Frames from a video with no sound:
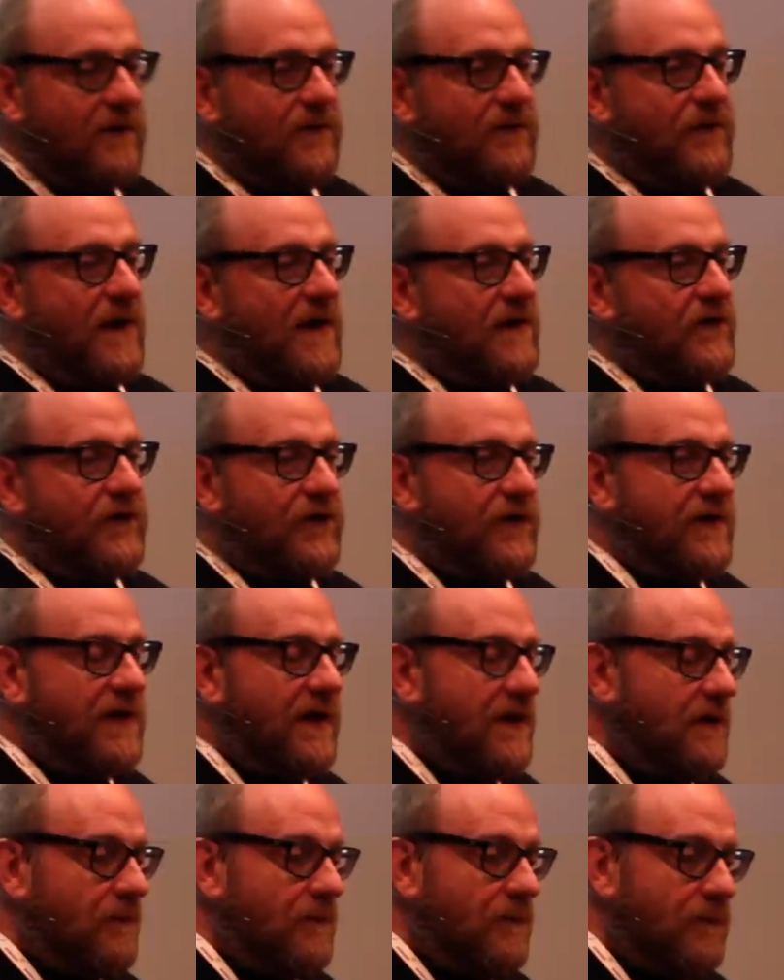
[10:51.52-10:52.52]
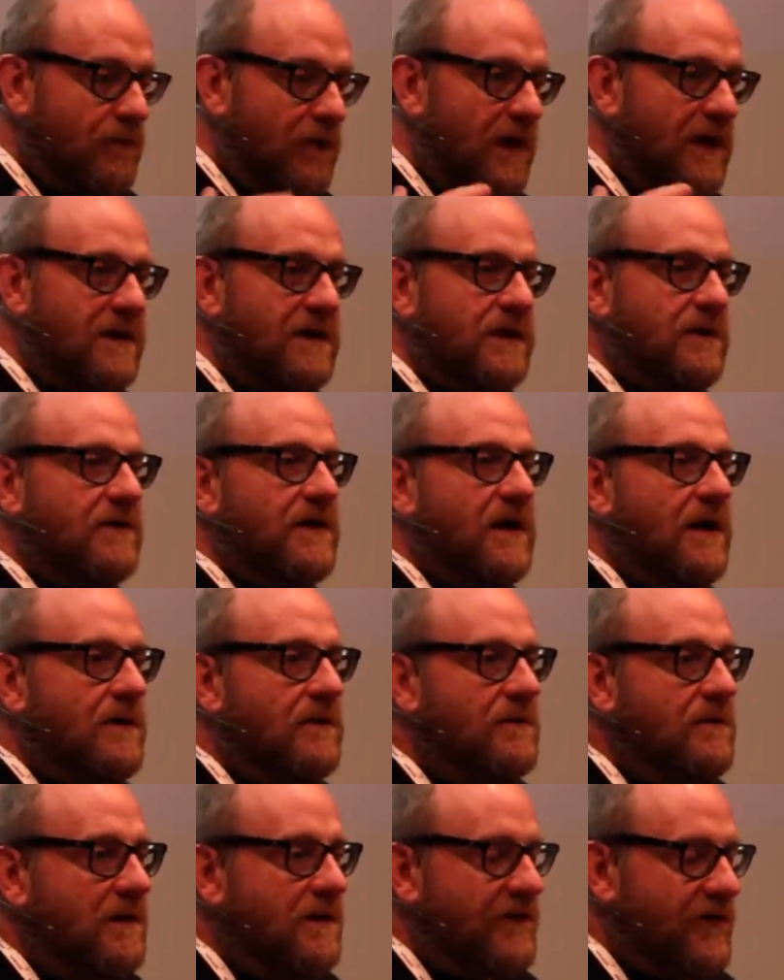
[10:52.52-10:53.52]
that's the deal. When you
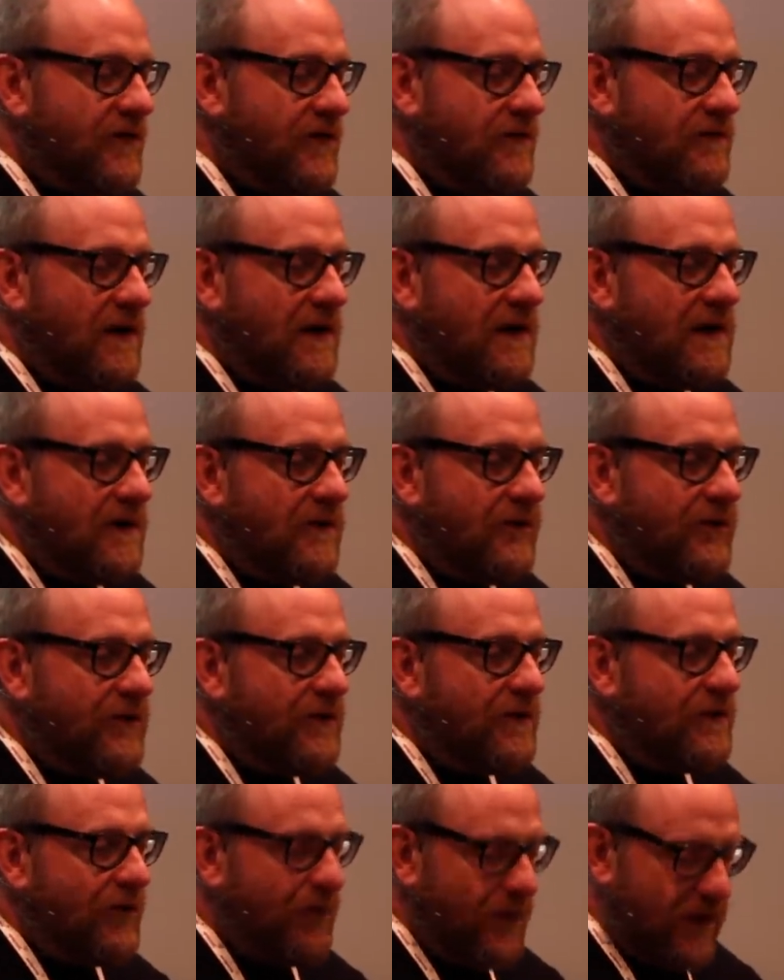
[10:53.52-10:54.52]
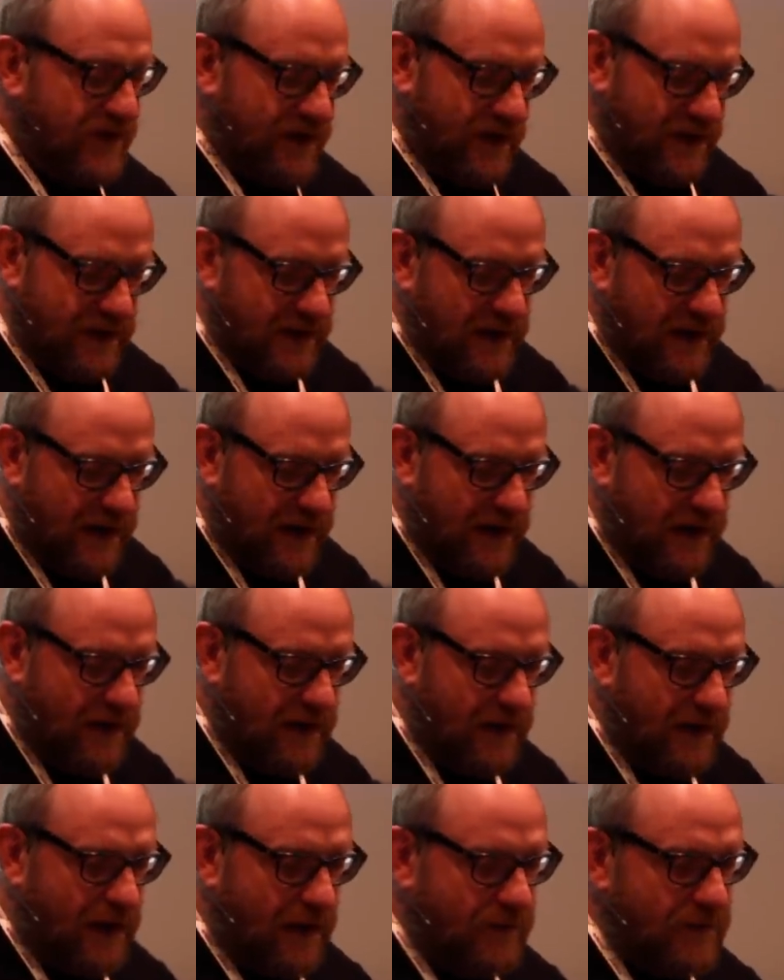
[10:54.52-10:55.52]
go to have your fitting,
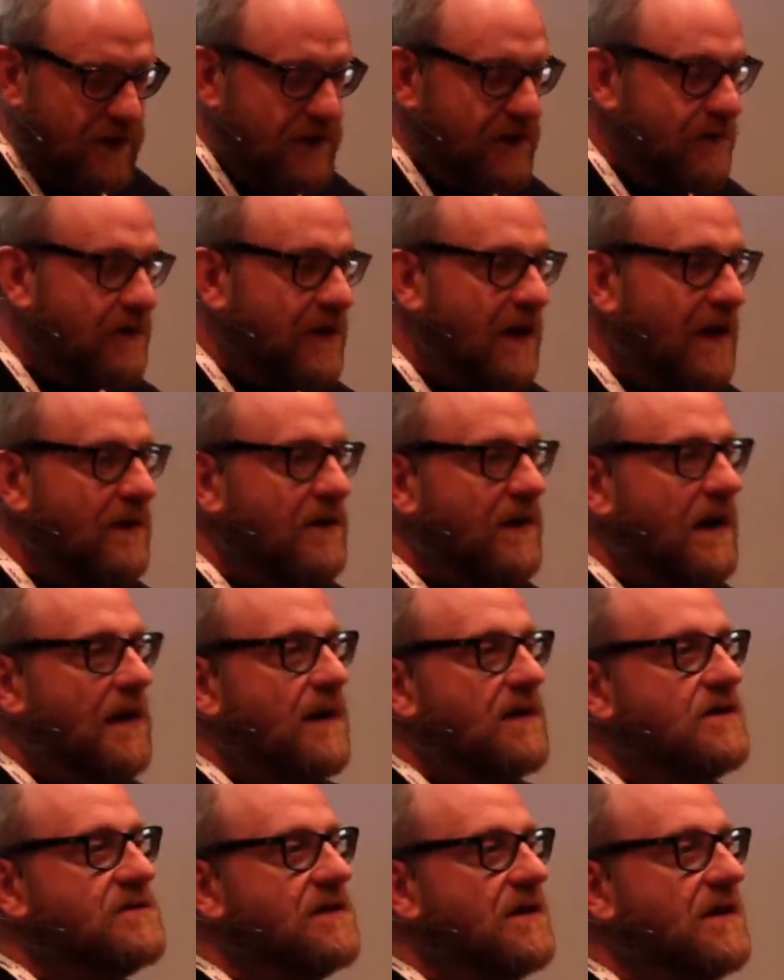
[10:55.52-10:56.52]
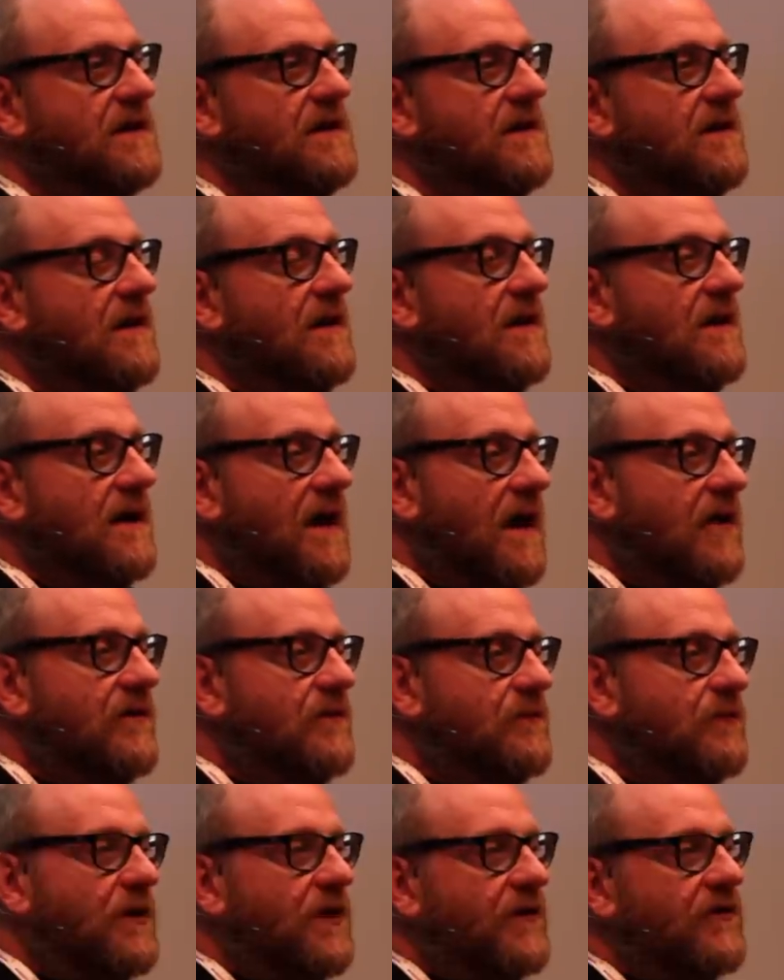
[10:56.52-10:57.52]
uh, I mean, you can actually have
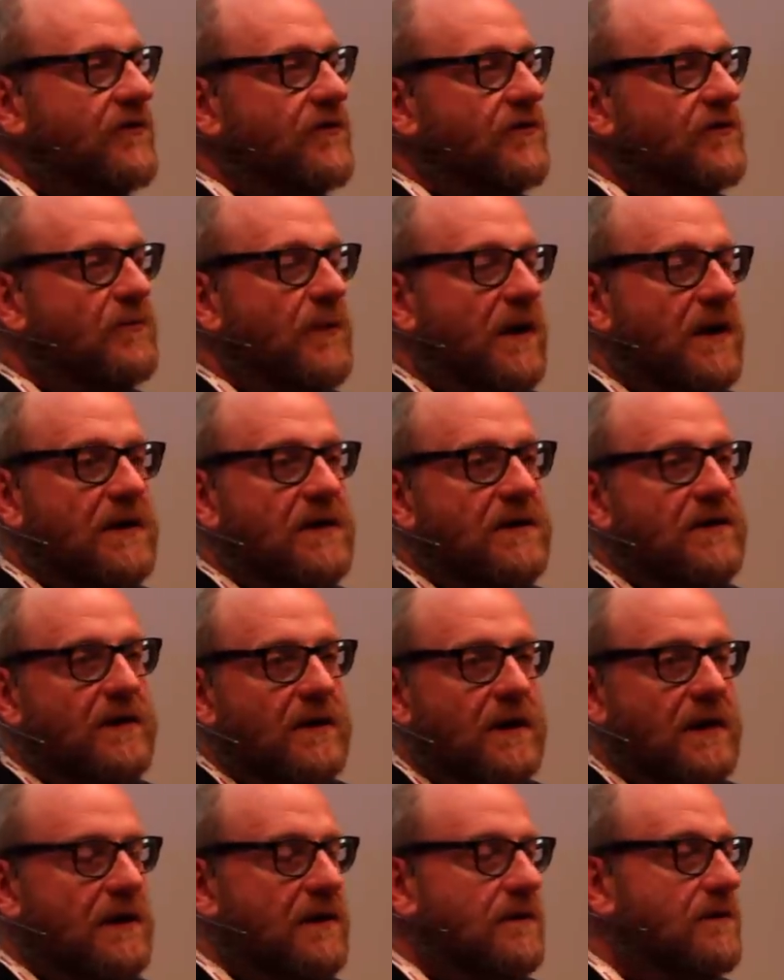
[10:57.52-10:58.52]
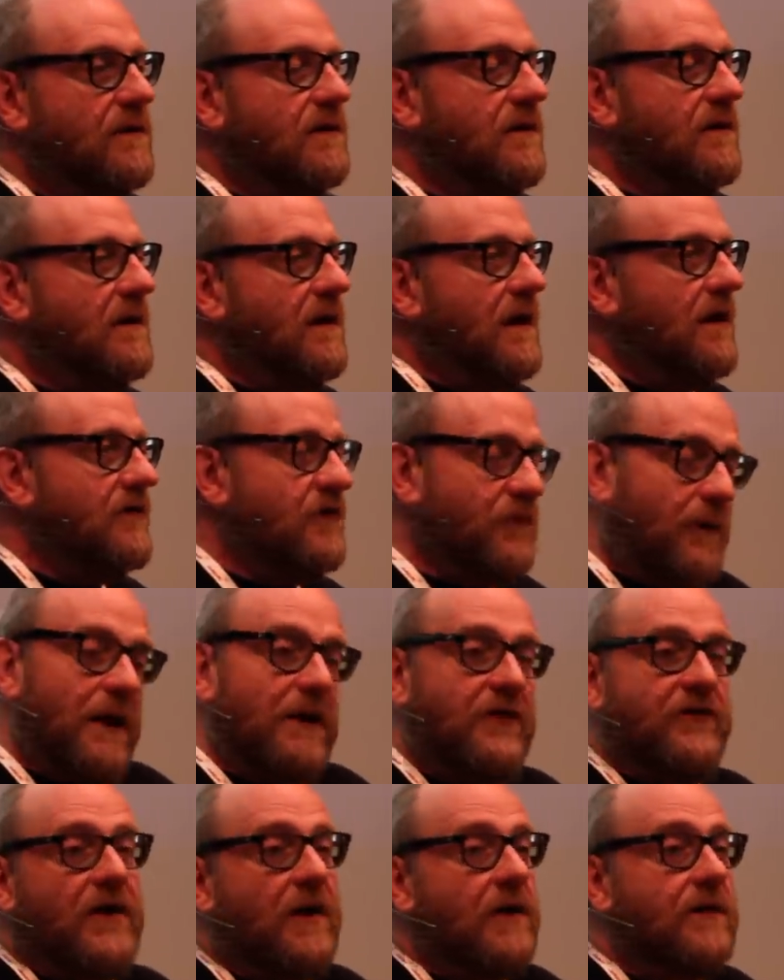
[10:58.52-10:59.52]
impressions made in
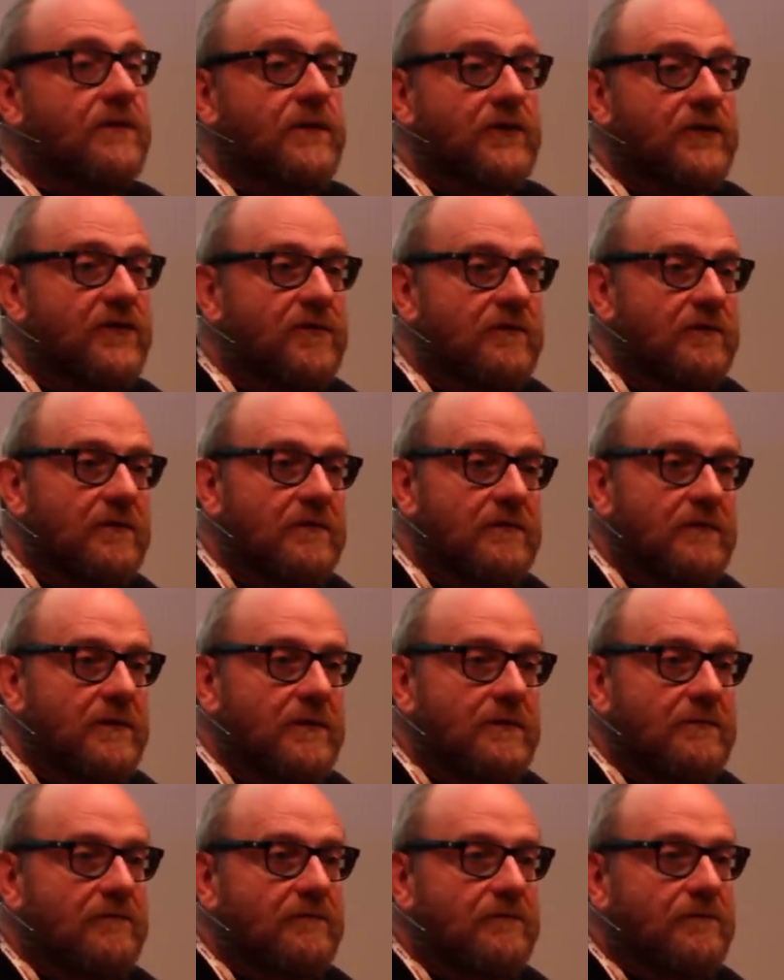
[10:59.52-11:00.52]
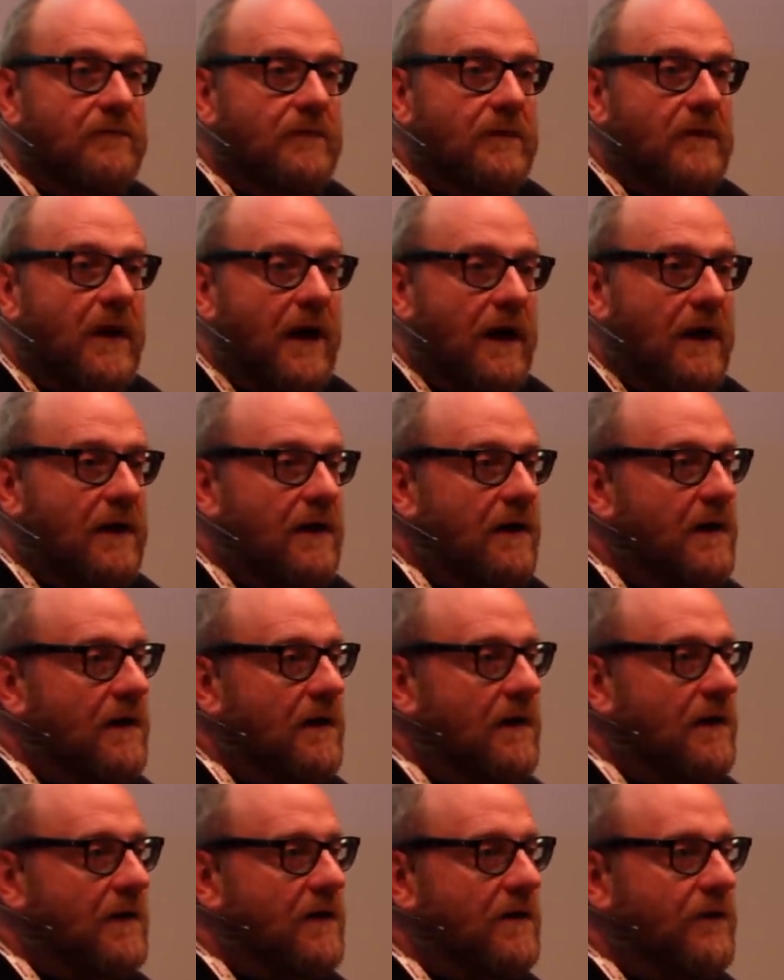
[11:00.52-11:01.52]
Specsavers
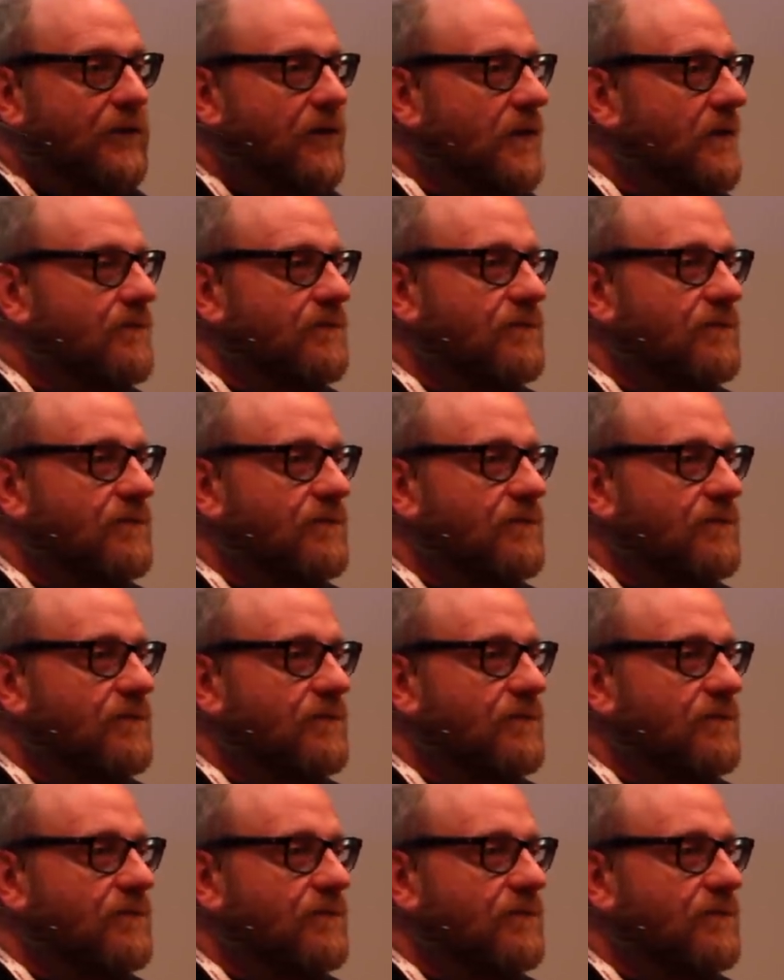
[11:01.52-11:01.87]
uh, for